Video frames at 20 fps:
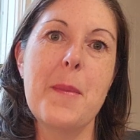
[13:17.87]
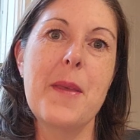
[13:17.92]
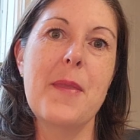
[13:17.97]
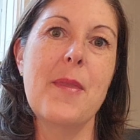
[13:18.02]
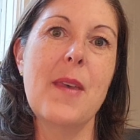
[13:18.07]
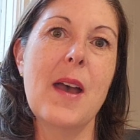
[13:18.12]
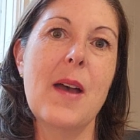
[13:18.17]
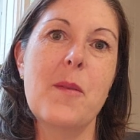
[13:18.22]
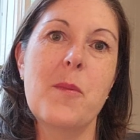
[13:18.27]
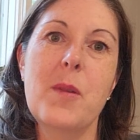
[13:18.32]
and
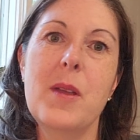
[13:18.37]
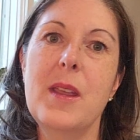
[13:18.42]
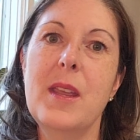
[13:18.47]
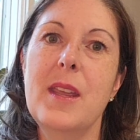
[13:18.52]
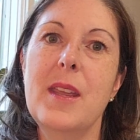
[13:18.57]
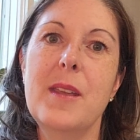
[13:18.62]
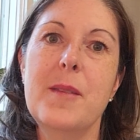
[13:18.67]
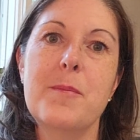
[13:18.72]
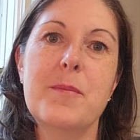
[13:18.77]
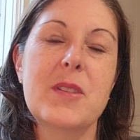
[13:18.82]
that
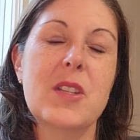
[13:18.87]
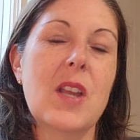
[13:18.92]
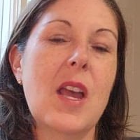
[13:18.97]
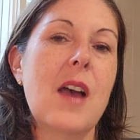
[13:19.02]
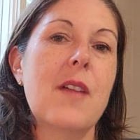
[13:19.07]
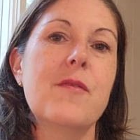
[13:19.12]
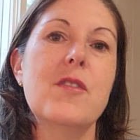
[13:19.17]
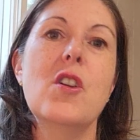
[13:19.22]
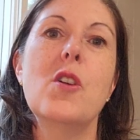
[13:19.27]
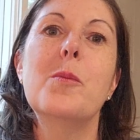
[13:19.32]
we
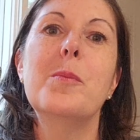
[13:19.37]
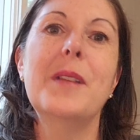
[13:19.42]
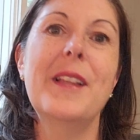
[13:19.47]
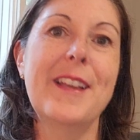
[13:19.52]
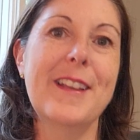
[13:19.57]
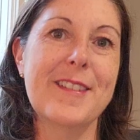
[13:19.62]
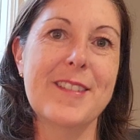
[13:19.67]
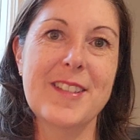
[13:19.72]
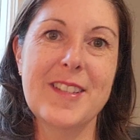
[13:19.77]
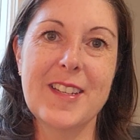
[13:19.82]
have no
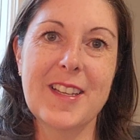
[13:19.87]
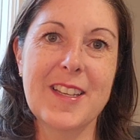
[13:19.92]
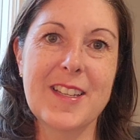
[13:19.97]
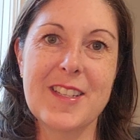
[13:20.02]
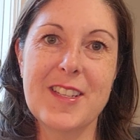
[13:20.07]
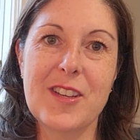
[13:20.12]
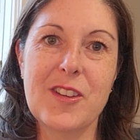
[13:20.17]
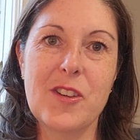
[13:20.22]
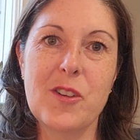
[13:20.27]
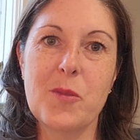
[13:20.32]
plans to
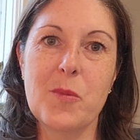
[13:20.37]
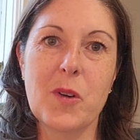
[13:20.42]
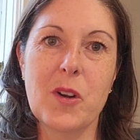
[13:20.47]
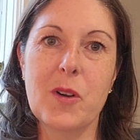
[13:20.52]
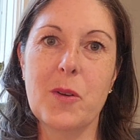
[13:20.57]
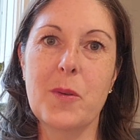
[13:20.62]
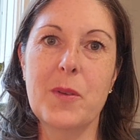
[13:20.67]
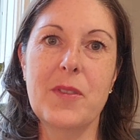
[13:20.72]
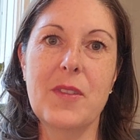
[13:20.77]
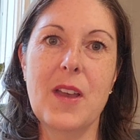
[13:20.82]
continue to
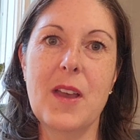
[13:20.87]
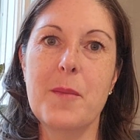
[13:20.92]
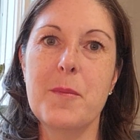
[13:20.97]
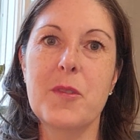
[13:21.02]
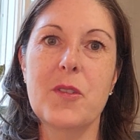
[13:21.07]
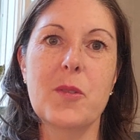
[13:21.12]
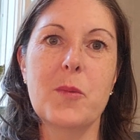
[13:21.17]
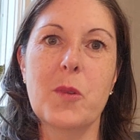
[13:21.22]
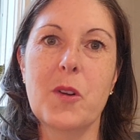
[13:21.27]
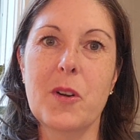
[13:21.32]
work with them
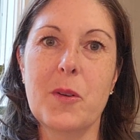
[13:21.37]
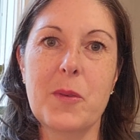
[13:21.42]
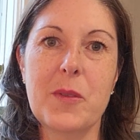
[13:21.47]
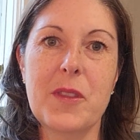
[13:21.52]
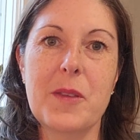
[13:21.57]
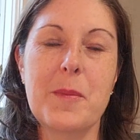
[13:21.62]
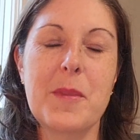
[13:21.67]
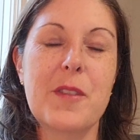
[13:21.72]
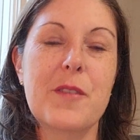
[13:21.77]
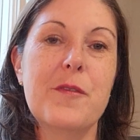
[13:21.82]
or to work with
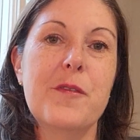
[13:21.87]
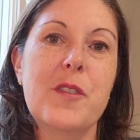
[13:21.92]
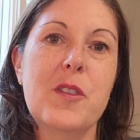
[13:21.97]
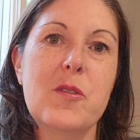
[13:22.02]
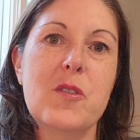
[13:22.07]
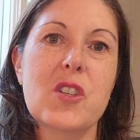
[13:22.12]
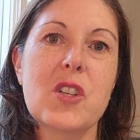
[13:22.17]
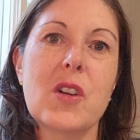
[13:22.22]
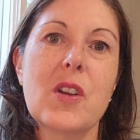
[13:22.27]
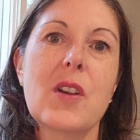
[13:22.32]
them in the
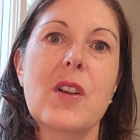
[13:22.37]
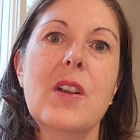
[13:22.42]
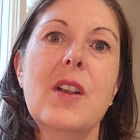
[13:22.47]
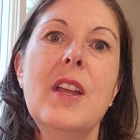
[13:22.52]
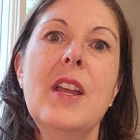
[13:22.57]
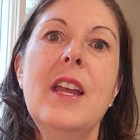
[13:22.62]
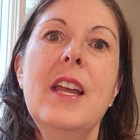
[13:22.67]
future.